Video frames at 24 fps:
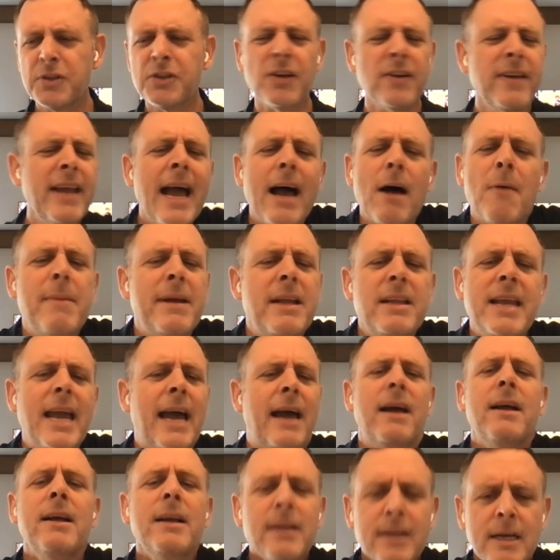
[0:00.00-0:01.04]
So
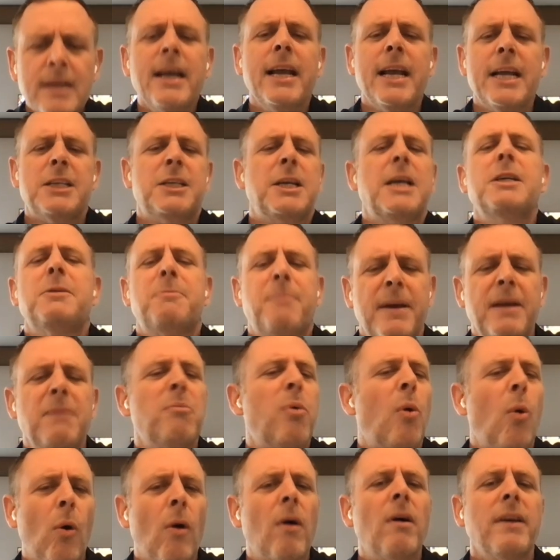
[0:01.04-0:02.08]
it's been
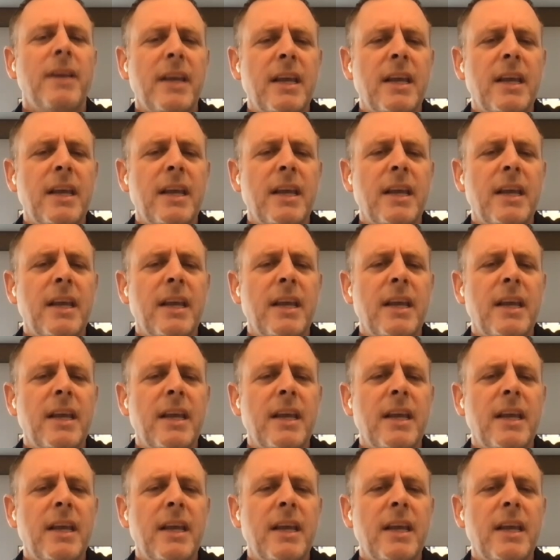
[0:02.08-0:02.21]
poor.